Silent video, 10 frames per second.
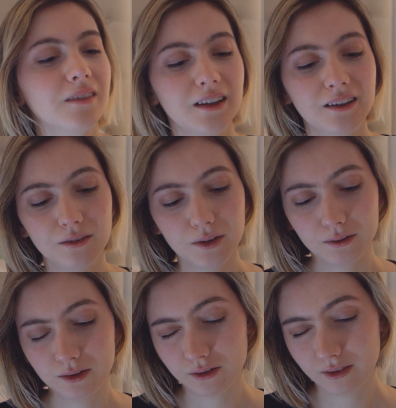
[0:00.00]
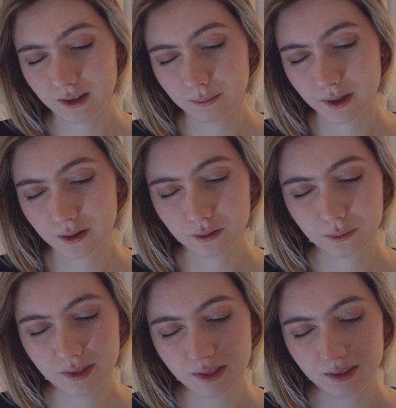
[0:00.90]
And it's very interesting because
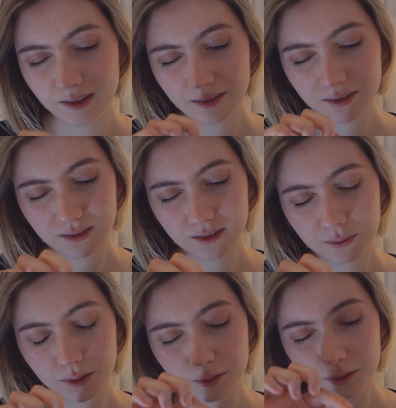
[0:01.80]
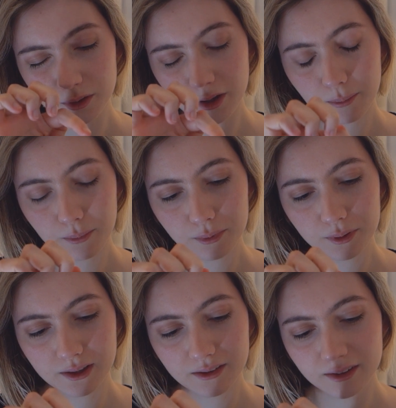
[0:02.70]
with this, when you look up,
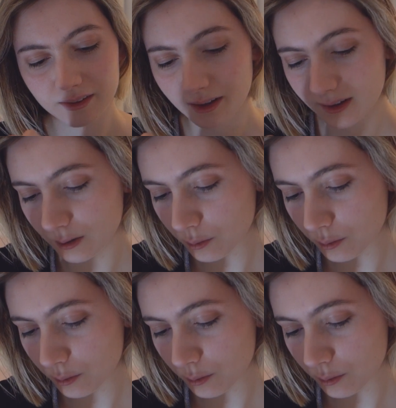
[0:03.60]
you can see exactly